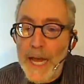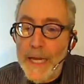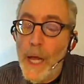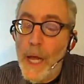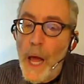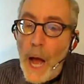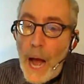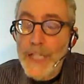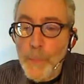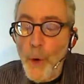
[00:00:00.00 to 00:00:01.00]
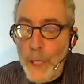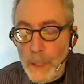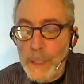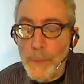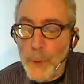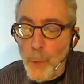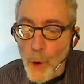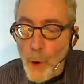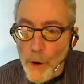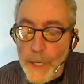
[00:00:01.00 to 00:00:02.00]
say I support
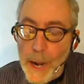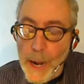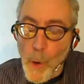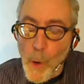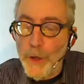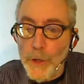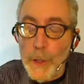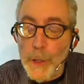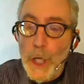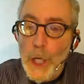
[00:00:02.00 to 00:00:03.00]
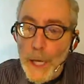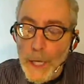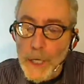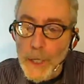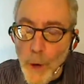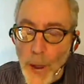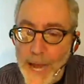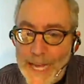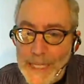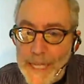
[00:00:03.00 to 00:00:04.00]
Elizabeth Warren and I want you to
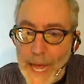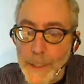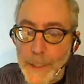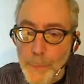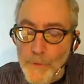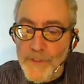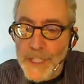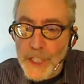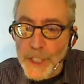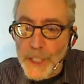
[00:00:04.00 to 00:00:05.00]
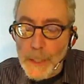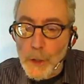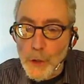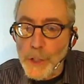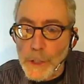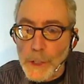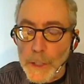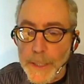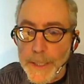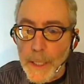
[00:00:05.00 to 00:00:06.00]
try to get that provision that
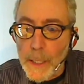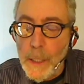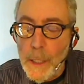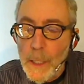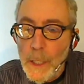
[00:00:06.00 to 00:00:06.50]
loosens the uh,